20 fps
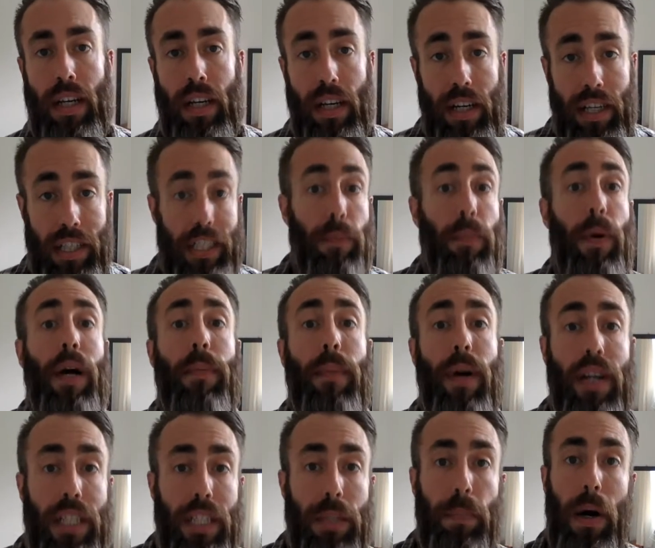And to my
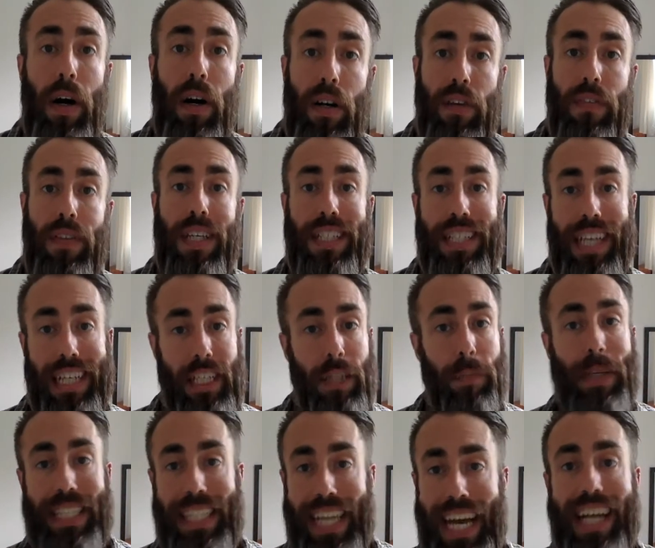mind, part of this has to be
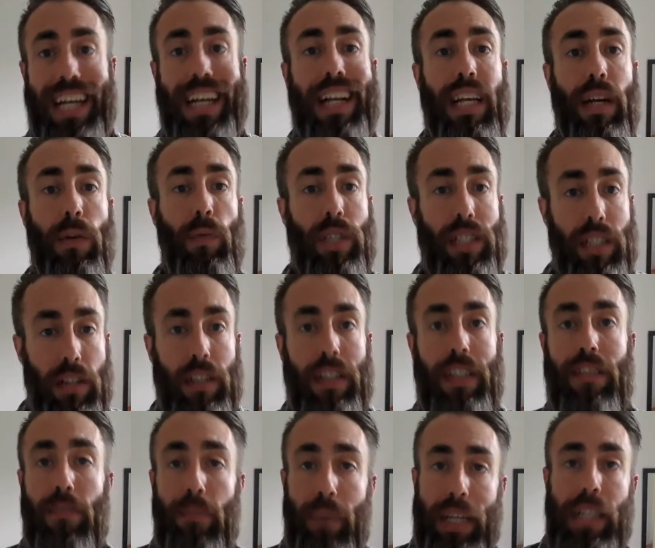tackling
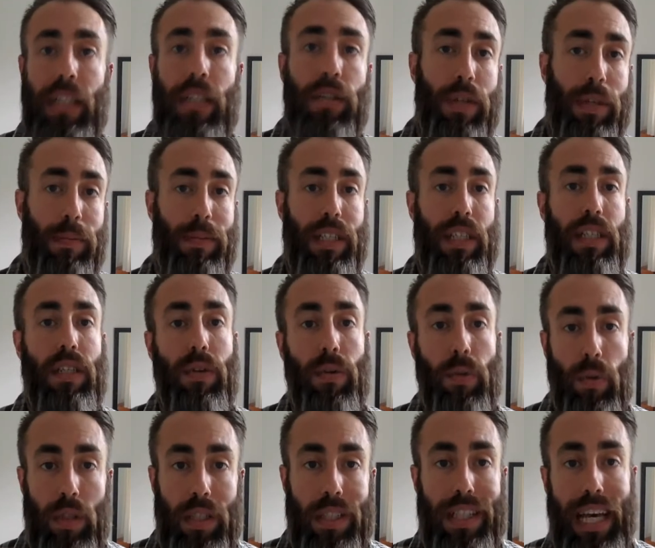reductive mainstream
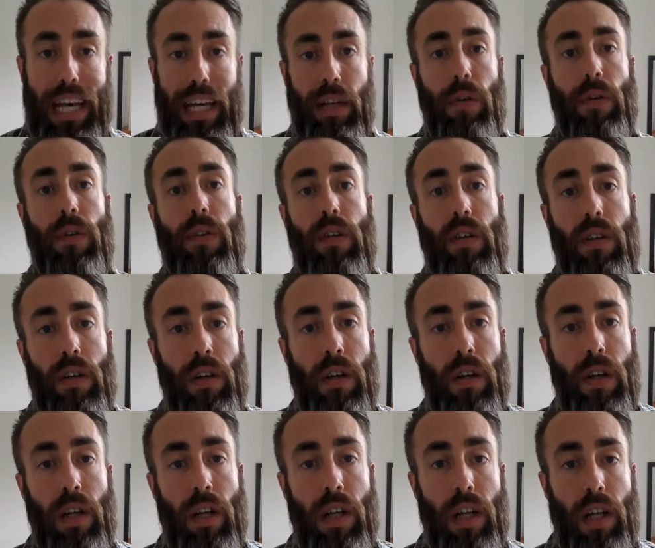discourses head on.
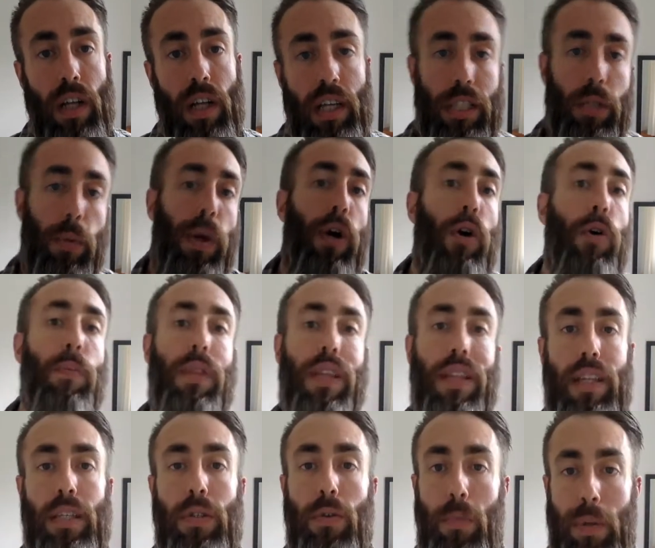So I hope that
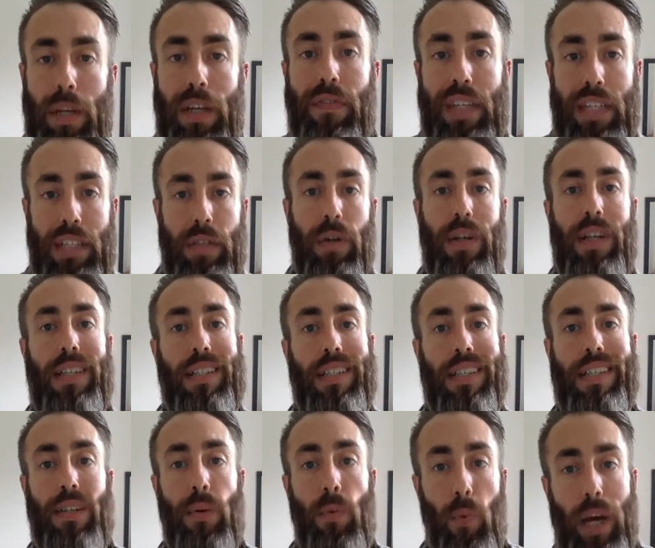this will be of interest
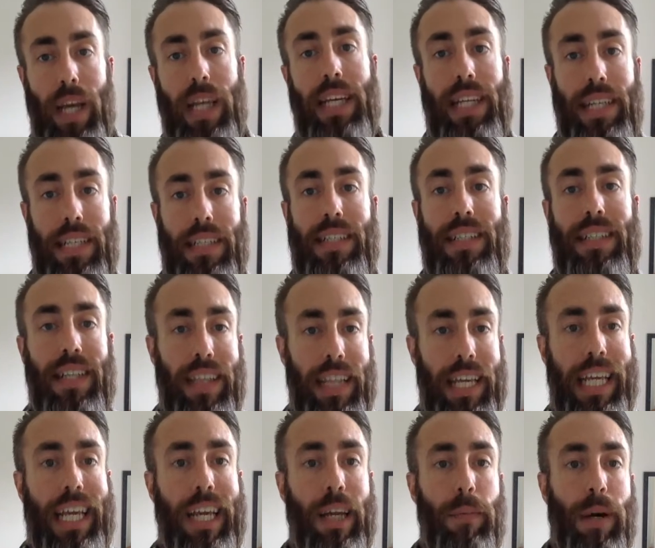as a way into
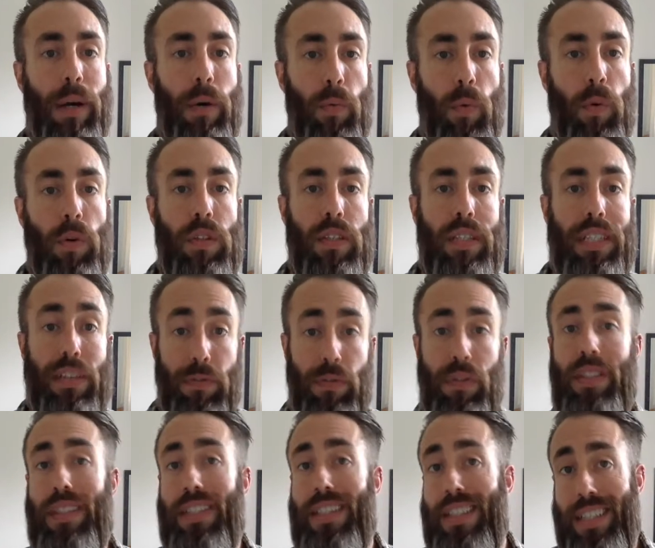thinking about what
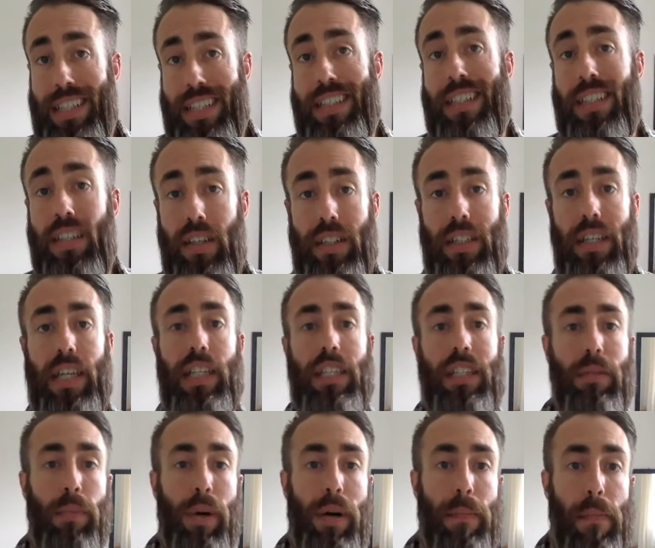differences
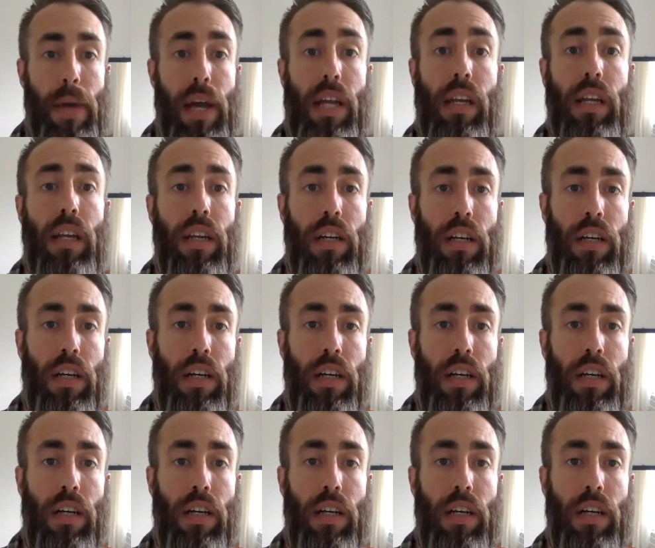digitization might make.